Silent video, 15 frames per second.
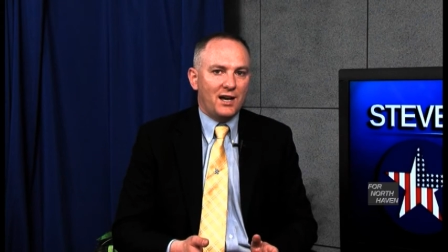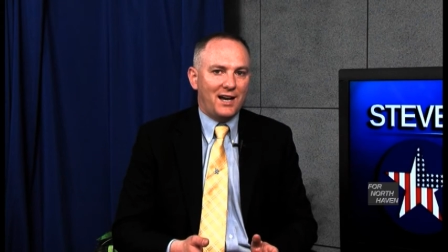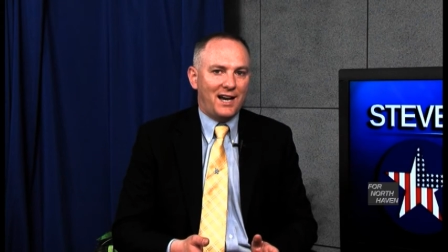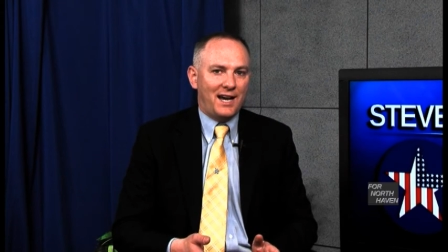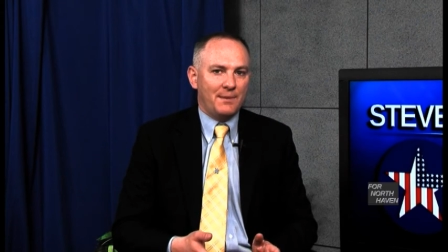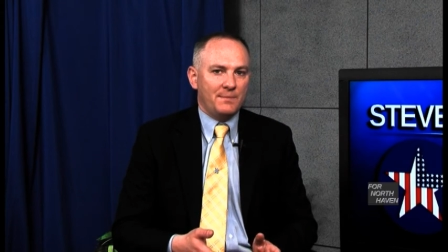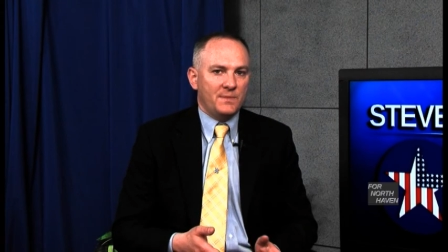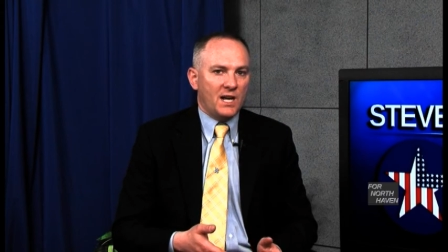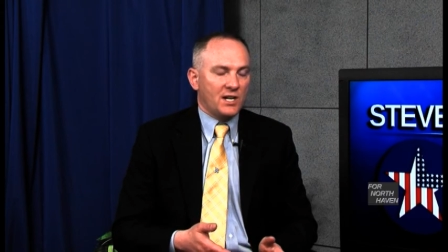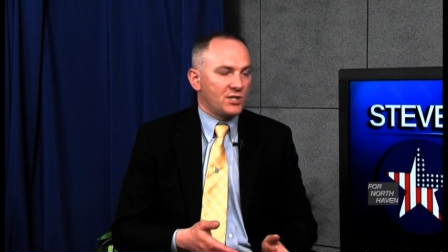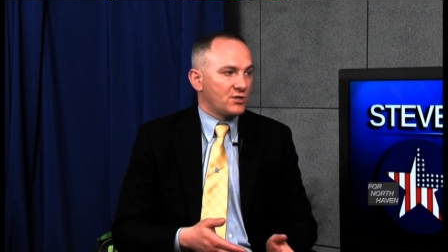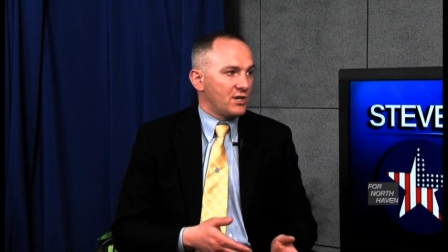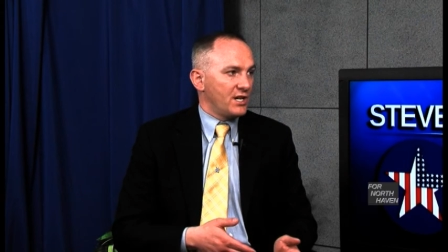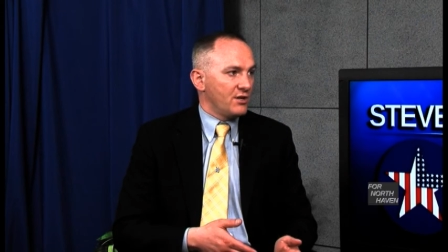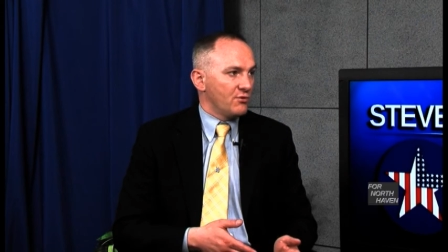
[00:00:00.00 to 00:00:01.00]
I'm not
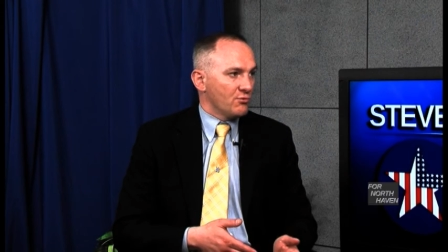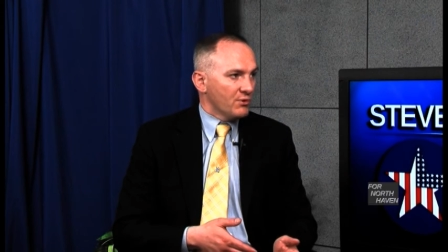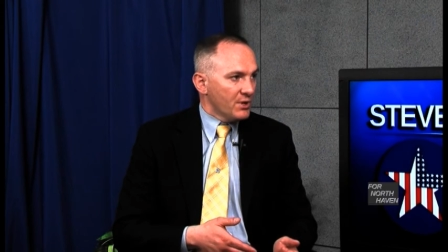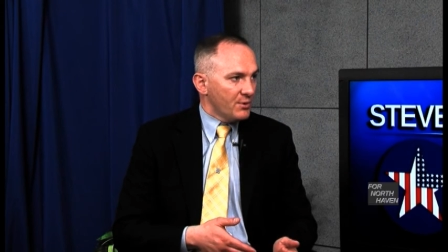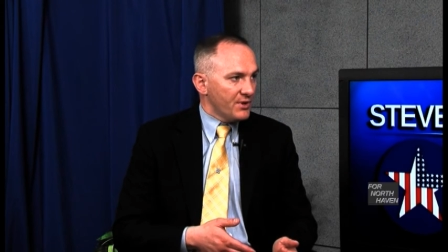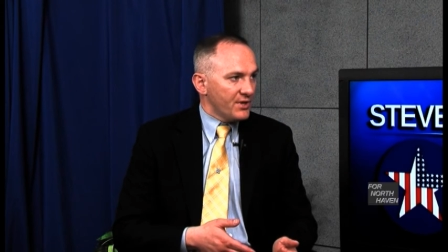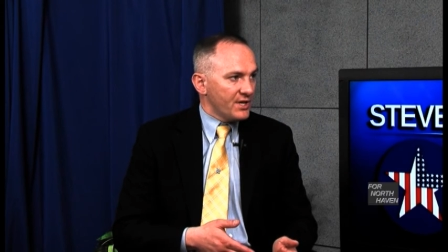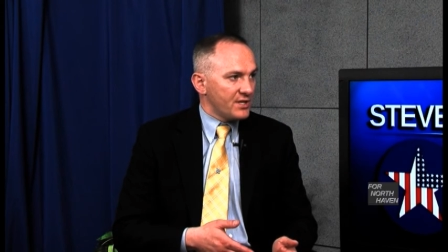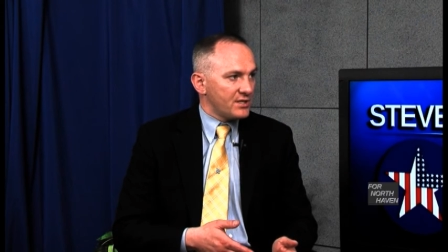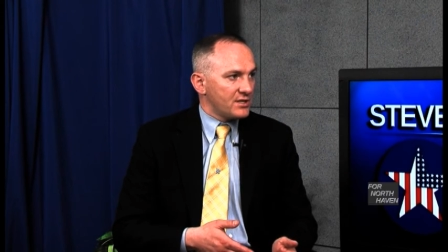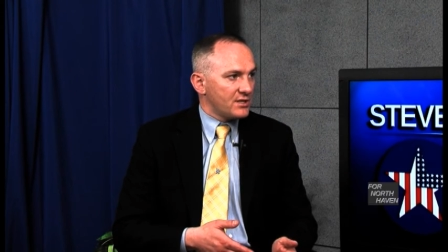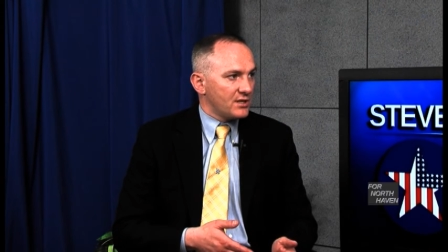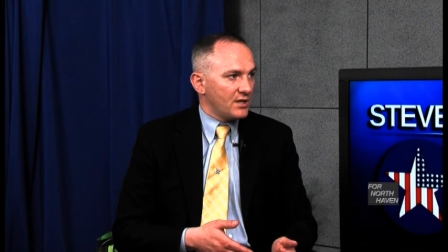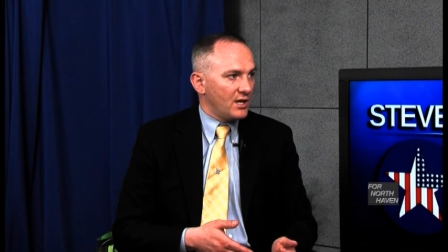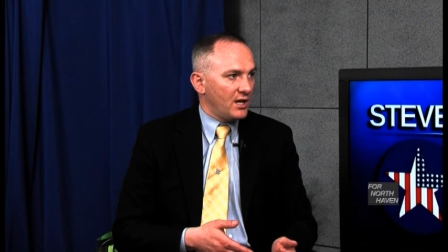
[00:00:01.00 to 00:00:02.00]
sure I agree with it,
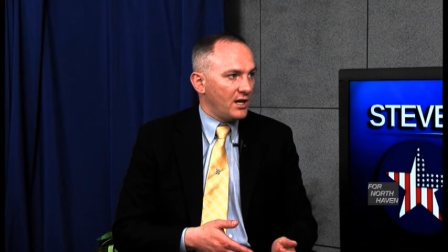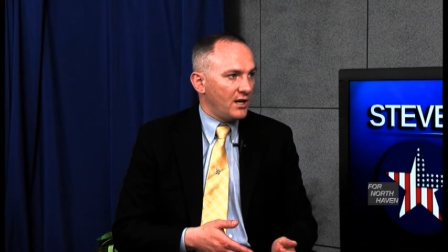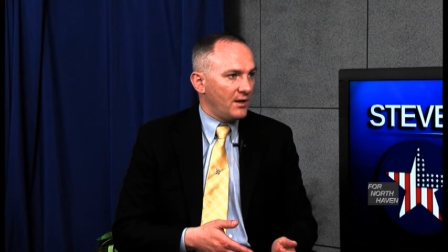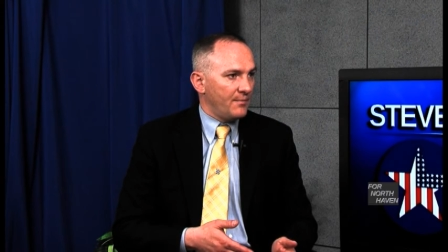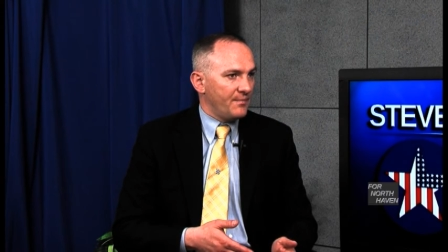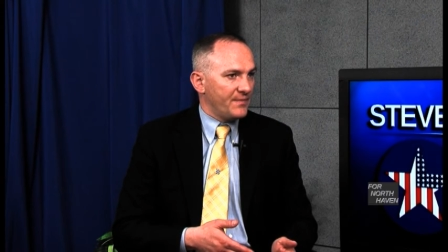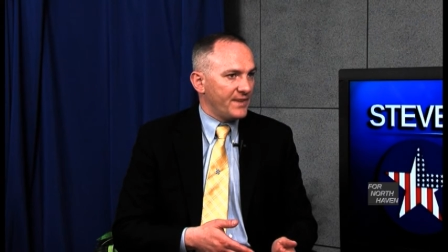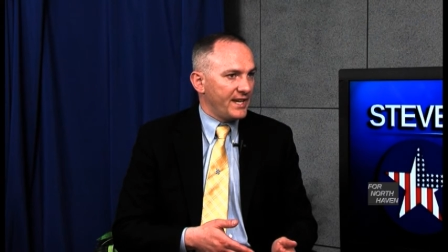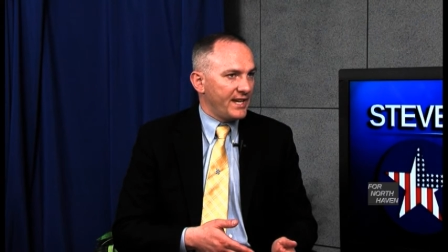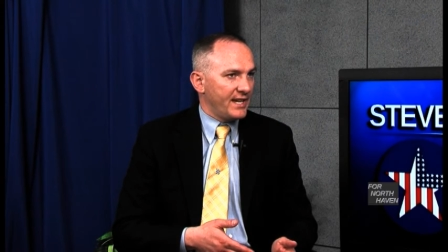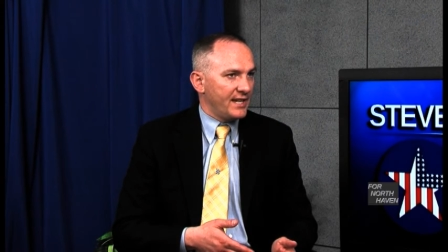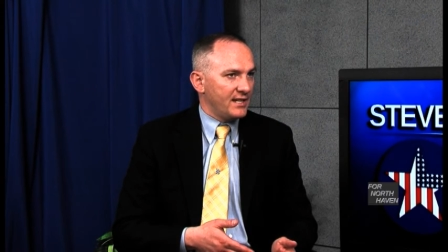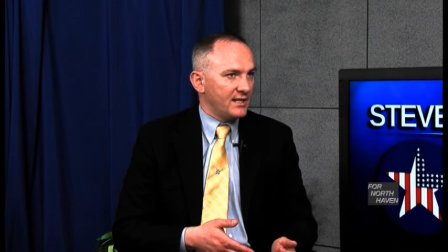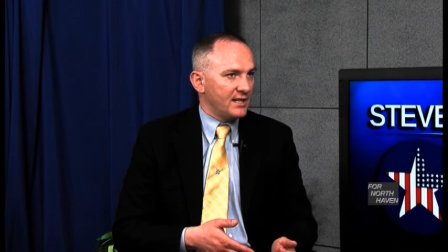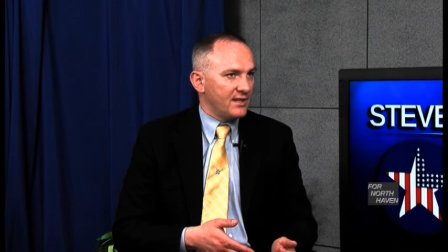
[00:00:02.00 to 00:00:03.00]

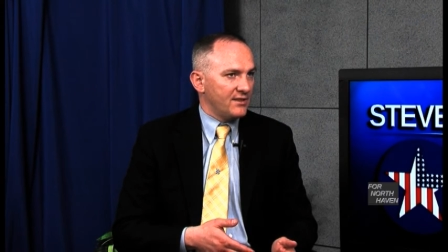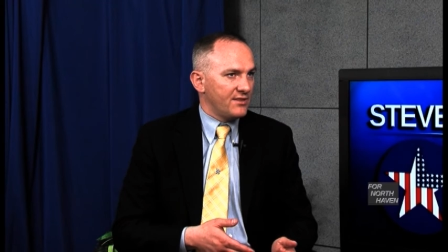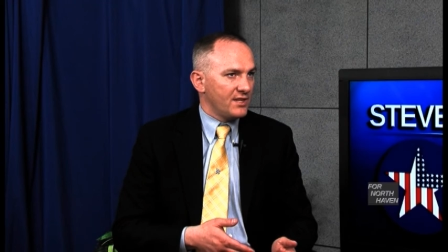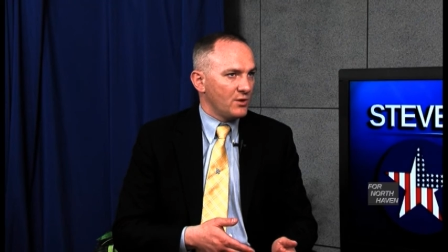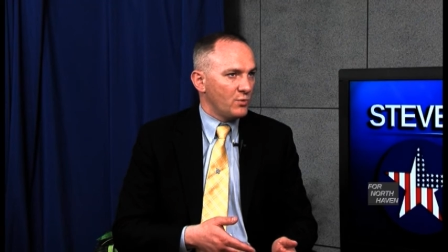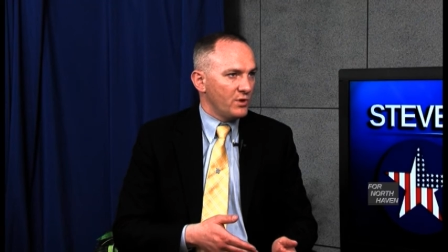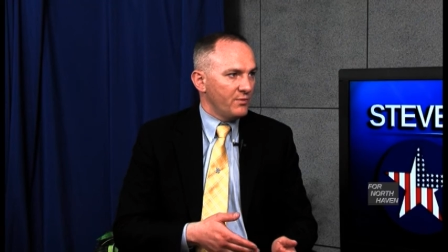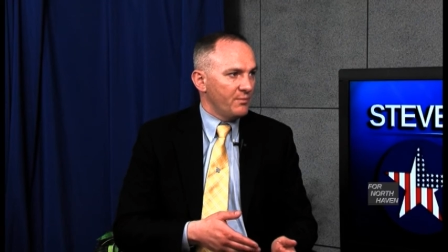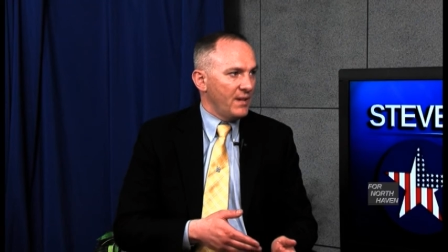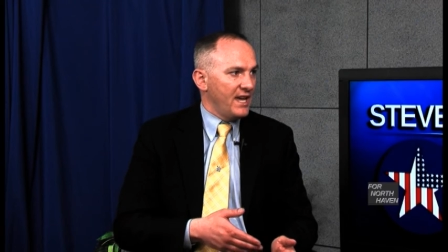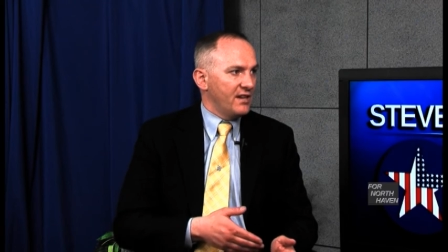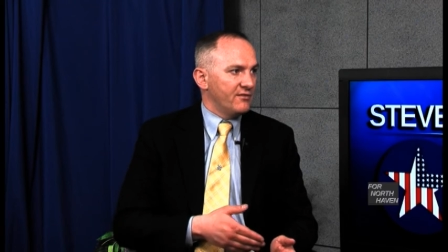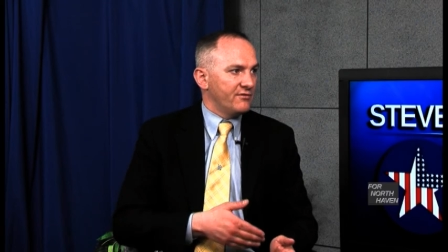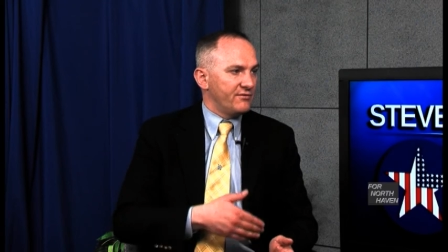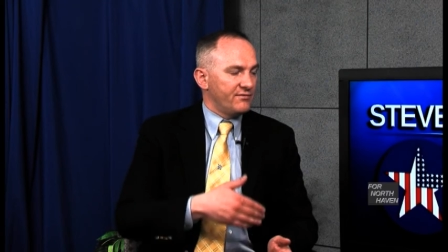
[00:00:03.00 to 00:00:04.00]
and I think we may
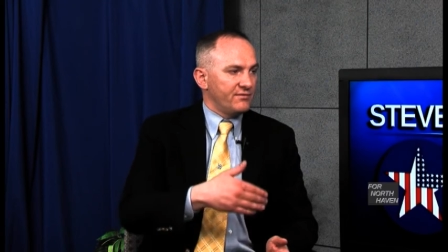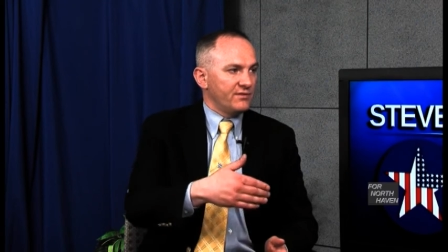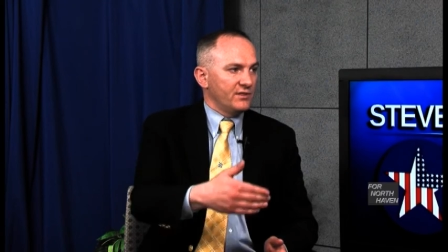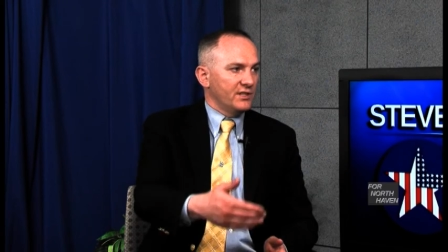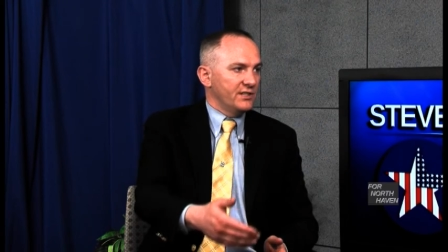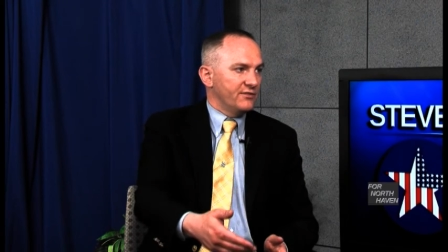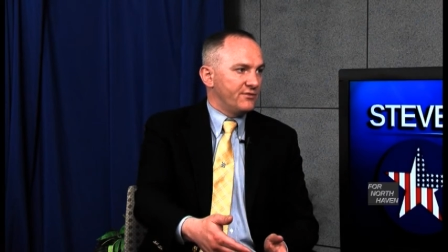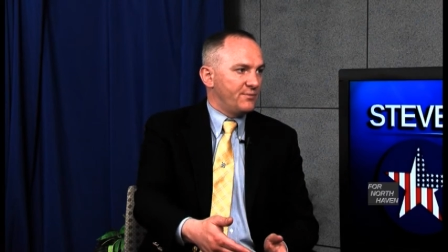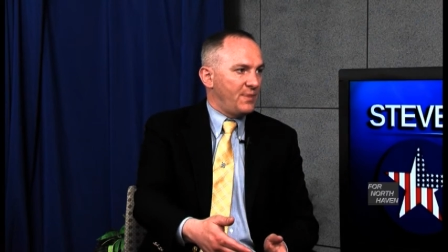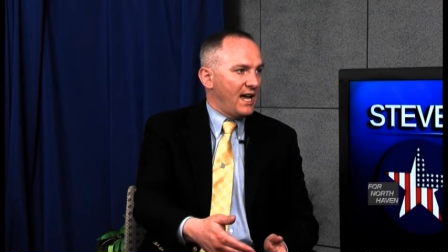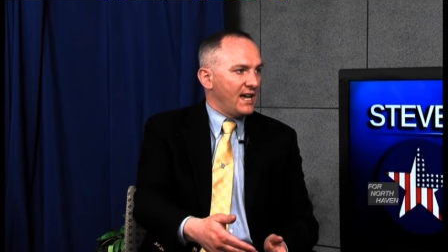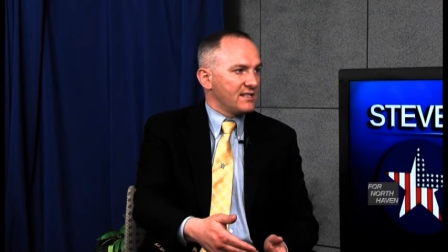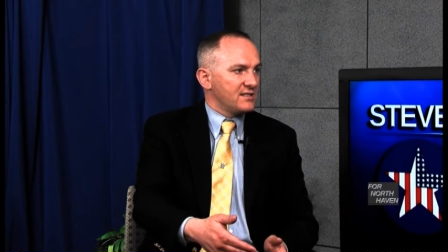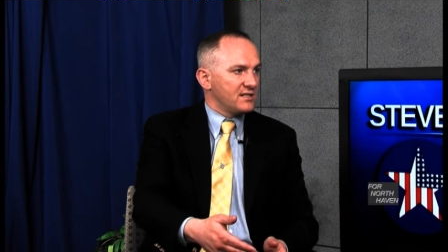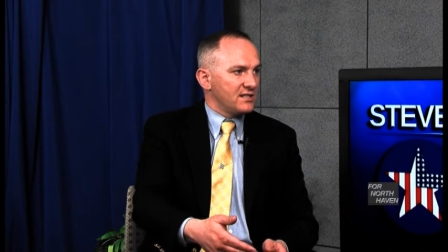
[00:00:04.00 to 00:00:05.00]
have lived
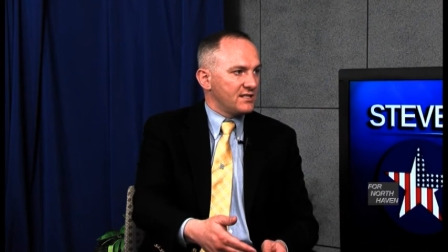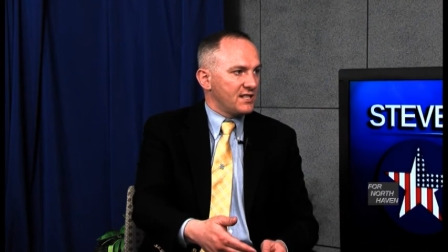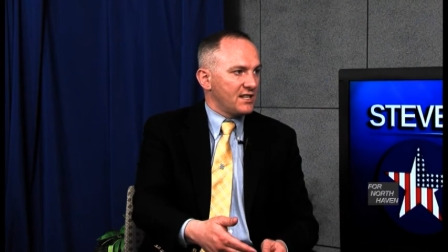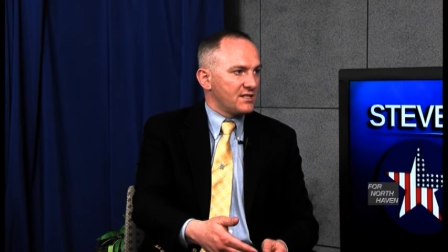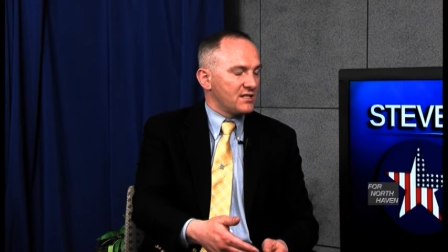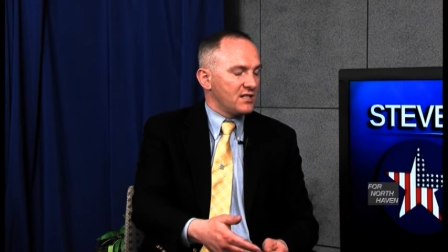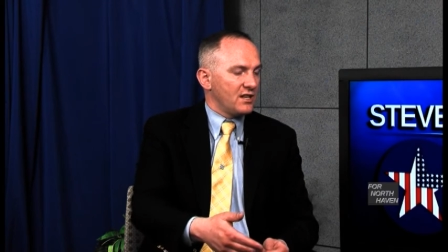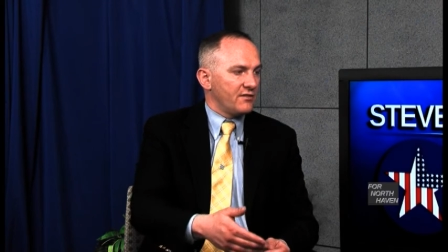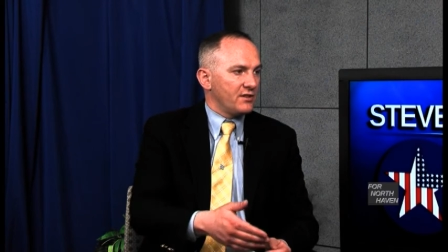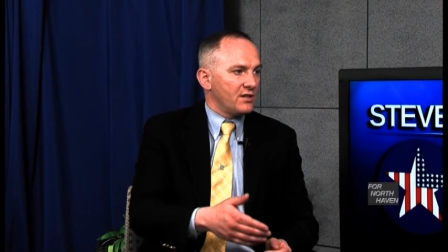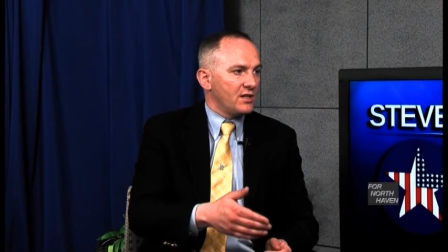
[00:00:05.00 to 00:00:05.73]
past the necessity of it.